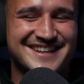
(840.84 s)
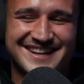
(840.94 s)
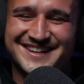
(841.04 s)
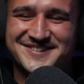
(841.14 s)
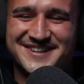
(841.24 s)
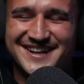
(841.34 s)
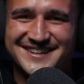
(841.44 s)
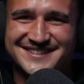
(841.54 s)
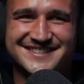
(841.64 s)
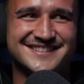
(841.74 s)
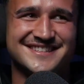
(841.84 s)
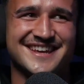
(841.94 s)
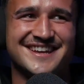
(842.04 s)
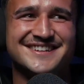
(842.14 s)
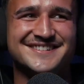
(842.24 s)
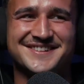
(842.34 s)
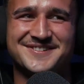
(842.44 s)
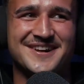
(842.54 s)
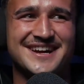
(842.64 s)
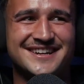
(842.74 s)
cut it all out just because of that,
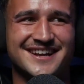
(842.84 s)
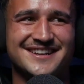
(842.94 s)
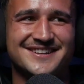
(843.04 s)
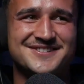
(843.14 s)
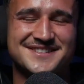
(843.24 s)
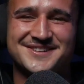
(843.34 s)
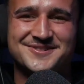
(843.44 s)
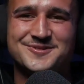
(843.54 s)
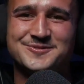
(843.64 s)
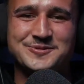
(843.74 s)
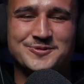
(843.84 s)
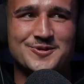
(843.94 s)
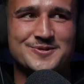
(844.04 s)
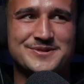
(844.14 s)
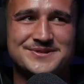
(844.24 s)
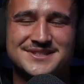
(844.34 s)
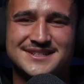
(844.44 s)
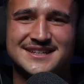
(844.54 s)
the weight, like losing it all for roller mills.